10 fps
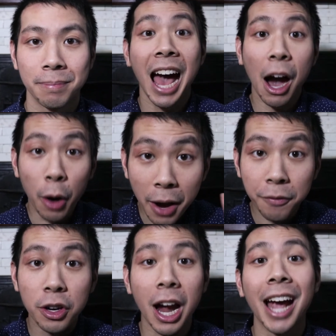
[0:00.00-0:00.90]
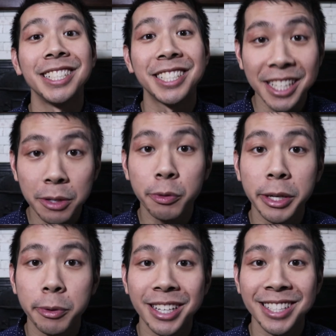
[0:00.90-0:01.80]
However, I did read
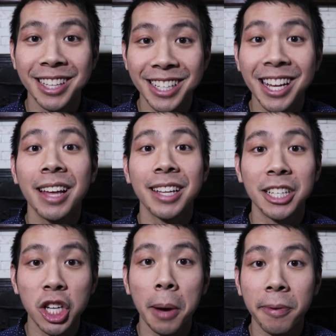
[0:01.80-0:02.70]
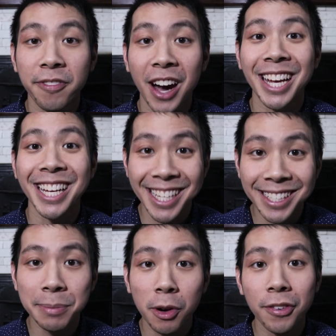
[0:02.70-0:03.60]
recently that Shopify
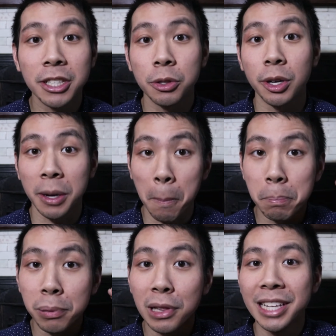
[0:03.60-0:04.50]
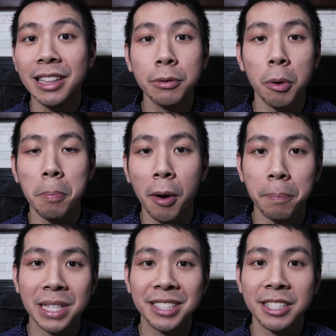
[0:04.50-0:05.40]
is moving to a completely remote
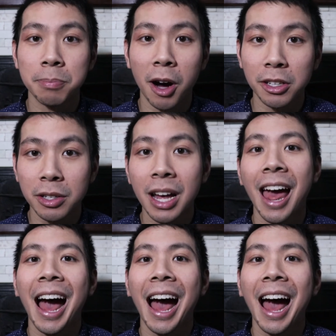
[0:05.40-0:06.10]
business model